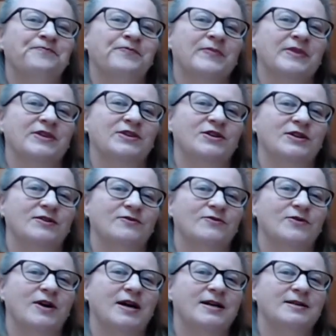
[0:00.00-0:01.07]
You can
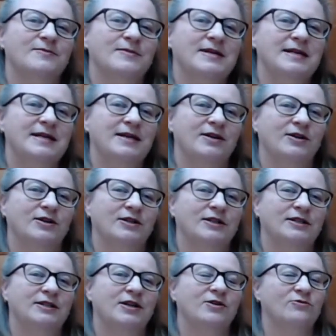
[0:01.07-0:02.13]
find me
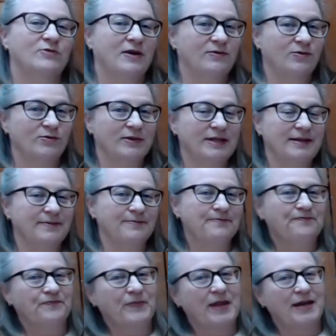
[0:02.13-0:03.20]
on Ravelry
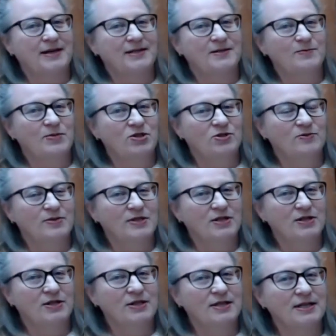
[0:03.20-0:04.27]
as
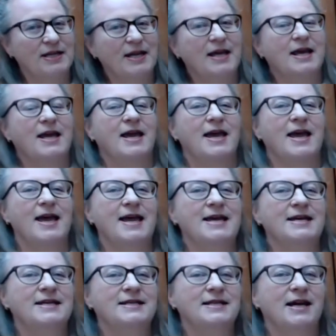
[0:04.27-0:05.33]
Bishopstone,
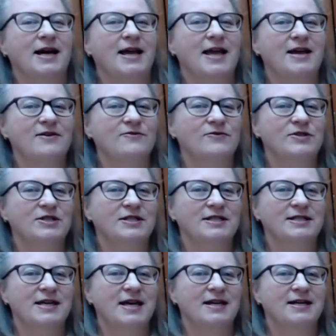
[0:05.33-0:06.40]
and I have just
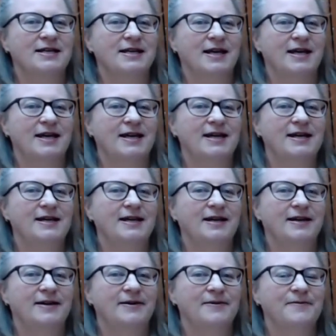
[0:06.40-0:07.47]
started a
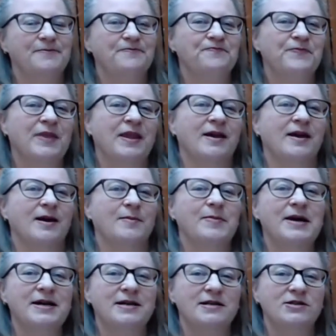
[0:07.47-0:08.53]

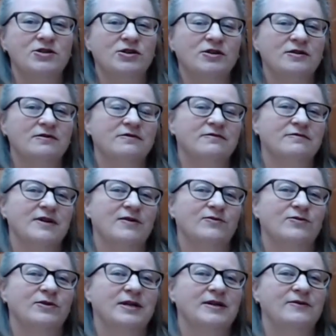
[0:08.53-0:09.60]
page on
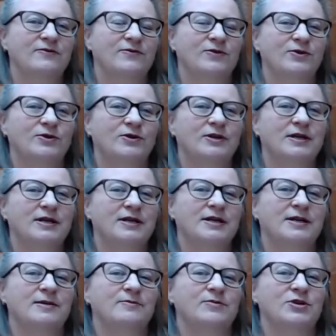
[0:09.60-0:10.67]
Ravelry for
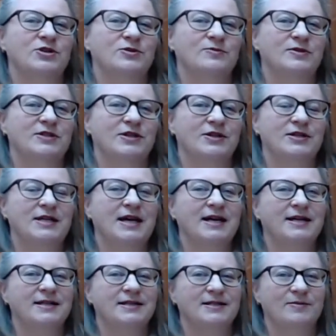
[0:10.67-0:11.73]
Bishopstone
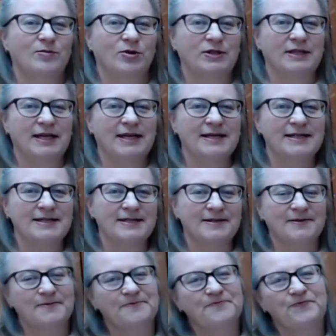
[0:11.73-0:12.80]
Yarns podcast.
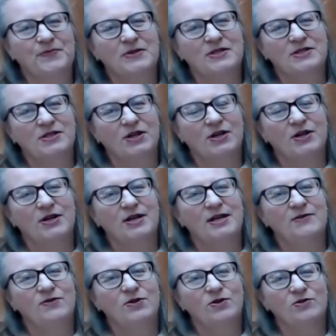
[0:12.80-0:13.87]
So
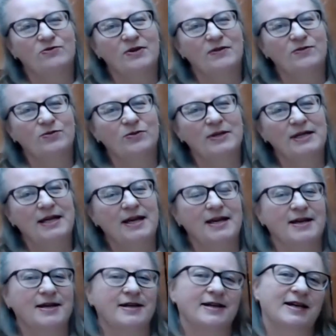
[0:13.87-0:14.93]
if you're on Ravelry,
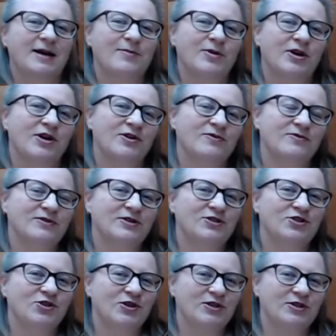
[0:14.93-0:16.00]
come on over and
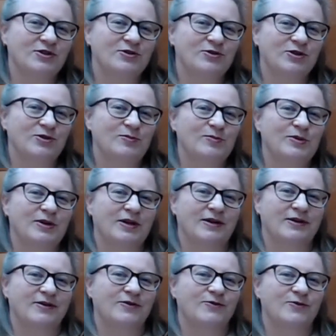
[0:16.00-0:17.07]
join the group
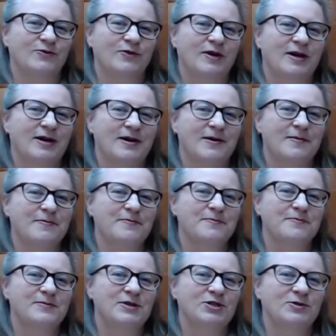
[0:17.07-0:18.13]
of
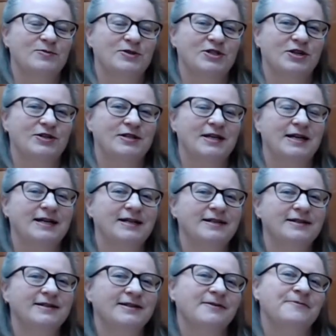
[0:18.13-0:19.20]
Bishopstone
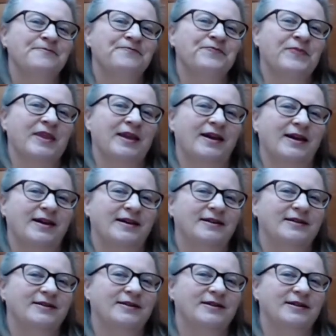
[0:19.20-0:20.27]
Yarns, and